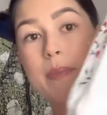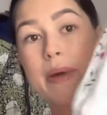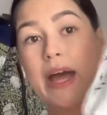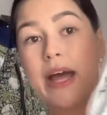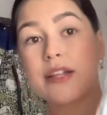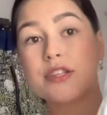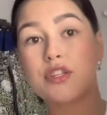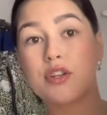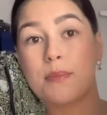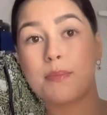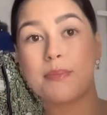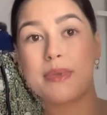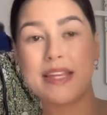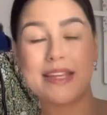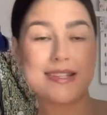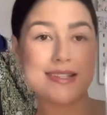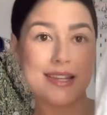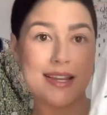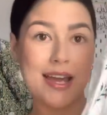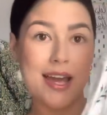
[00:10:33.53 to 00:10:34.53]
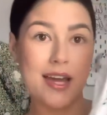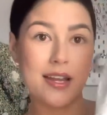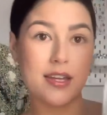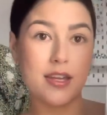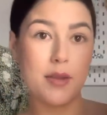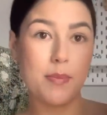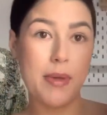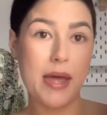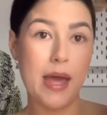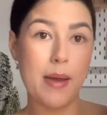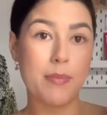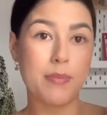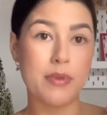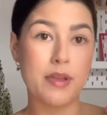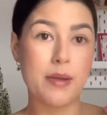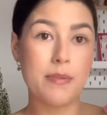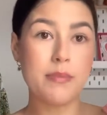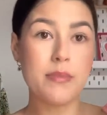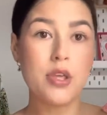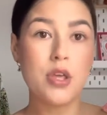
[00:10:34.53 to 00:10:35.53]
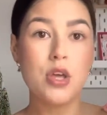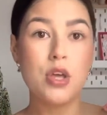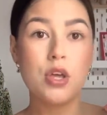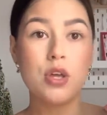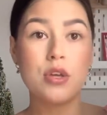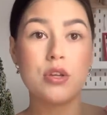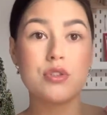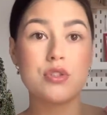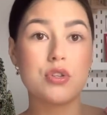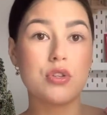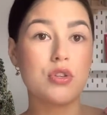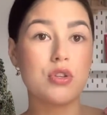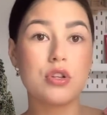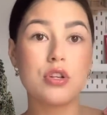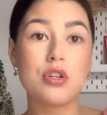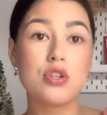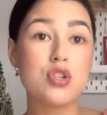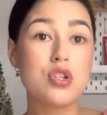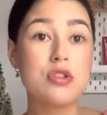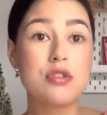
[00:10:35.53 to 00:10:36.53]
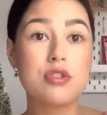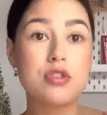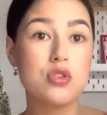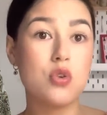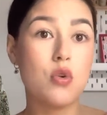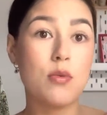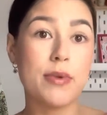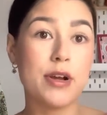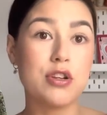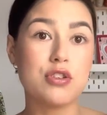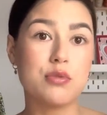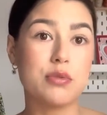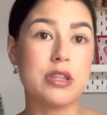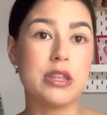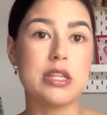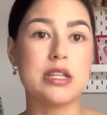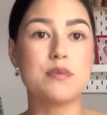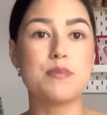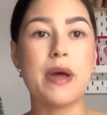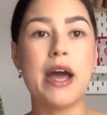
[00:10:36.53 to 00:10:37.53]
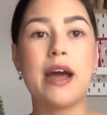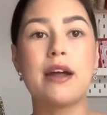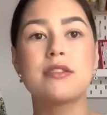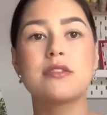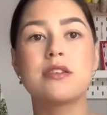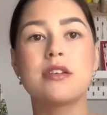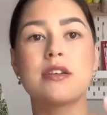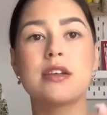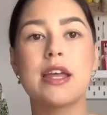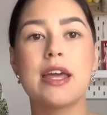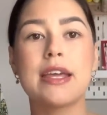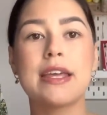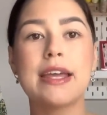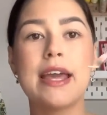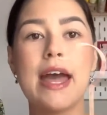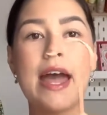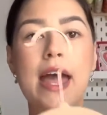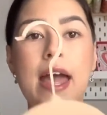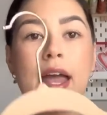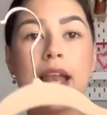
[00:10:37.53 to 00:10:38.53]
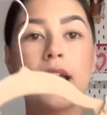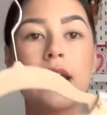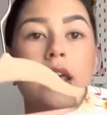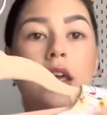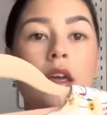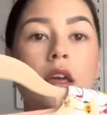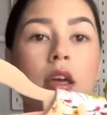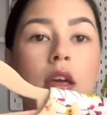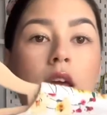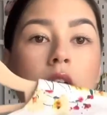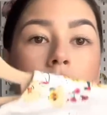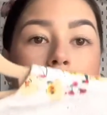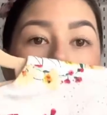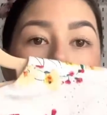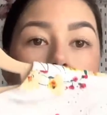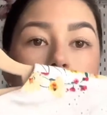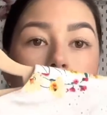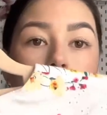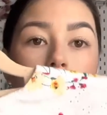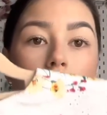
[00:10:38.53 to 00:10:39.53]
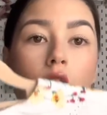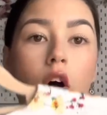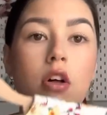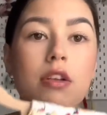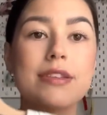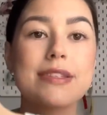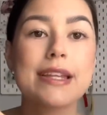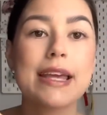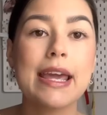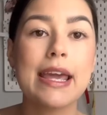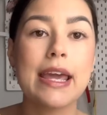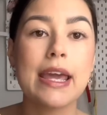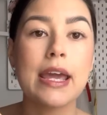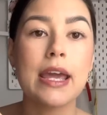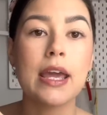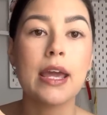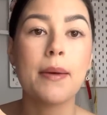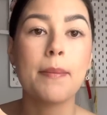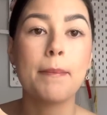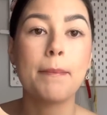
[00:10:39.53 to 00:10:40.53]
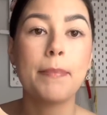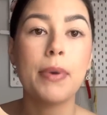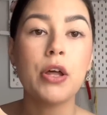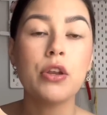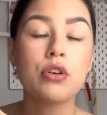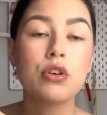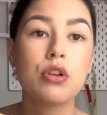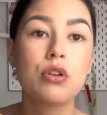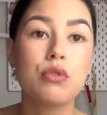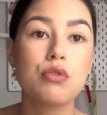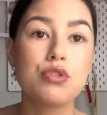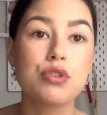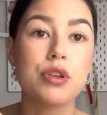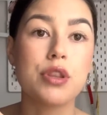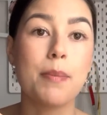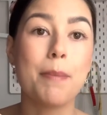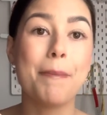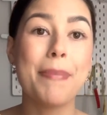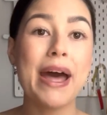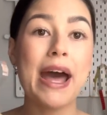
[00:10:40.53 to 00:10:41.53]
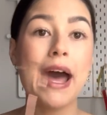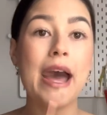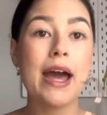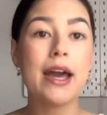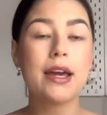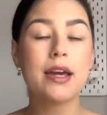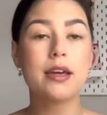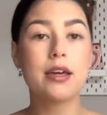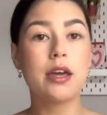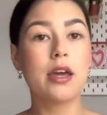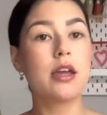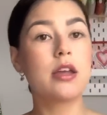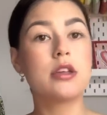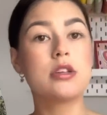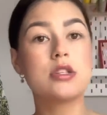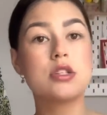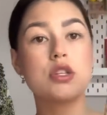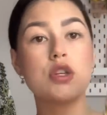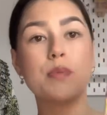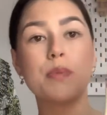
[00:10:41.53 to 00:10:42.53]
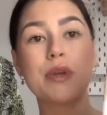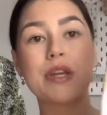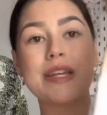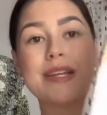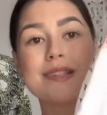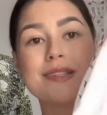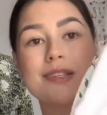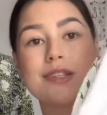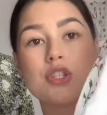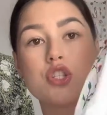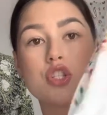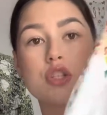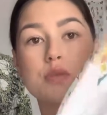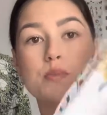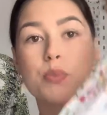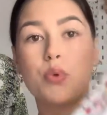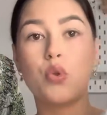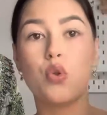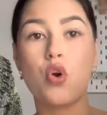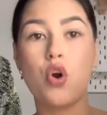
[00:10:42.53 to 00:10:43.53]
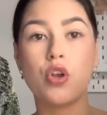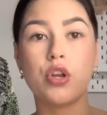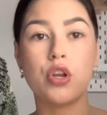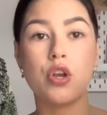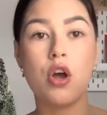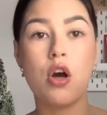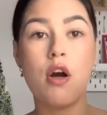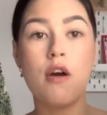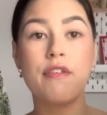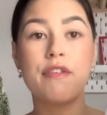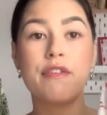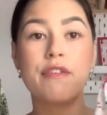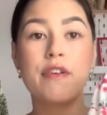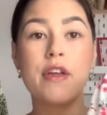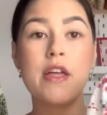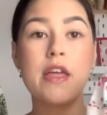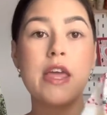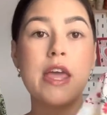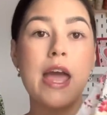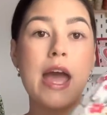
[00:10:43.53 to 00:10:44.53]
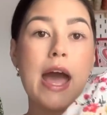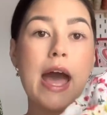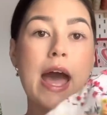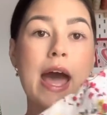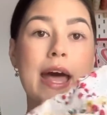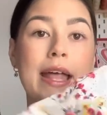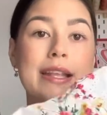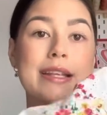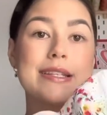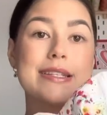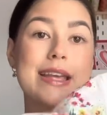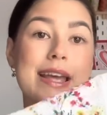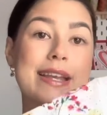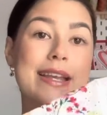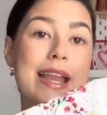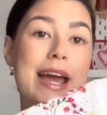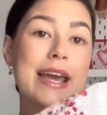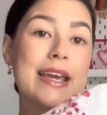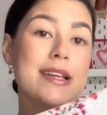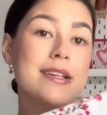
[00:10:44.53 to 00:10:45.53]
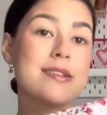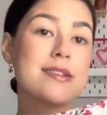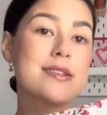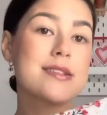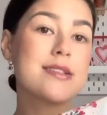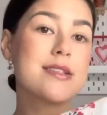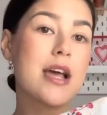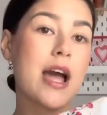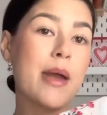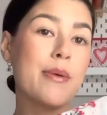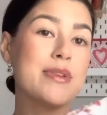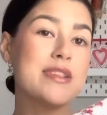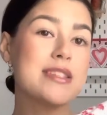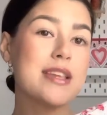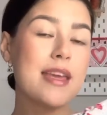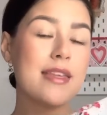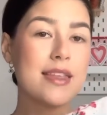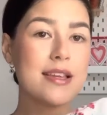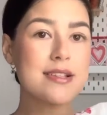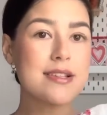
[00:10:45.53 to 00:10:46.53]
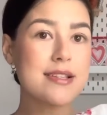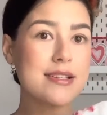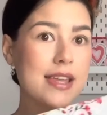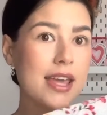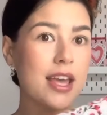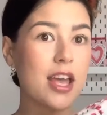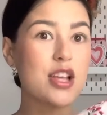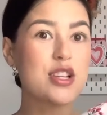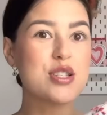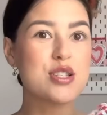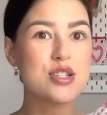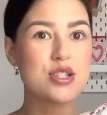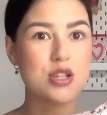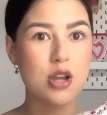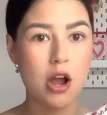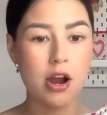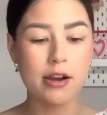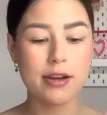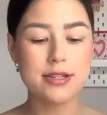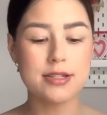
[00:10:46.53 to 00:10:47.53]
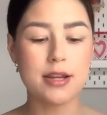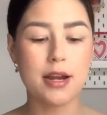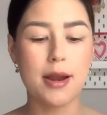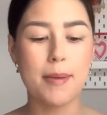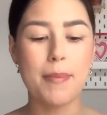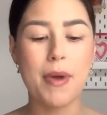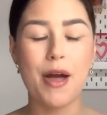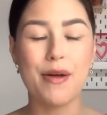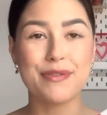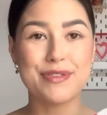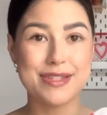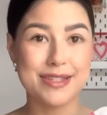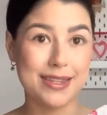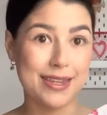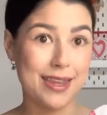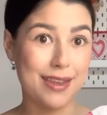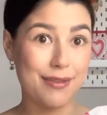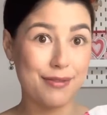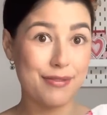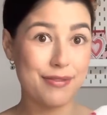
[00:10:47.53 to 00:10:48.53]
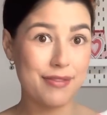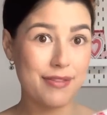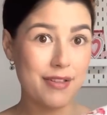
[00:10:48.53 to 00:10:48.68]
pattern piece and added a peplum. So you can do so much with this pattern. Again, it's got a button closure at the back, super easy to just pull on and off. And a nice, I would say this is like a starter puff sleeve.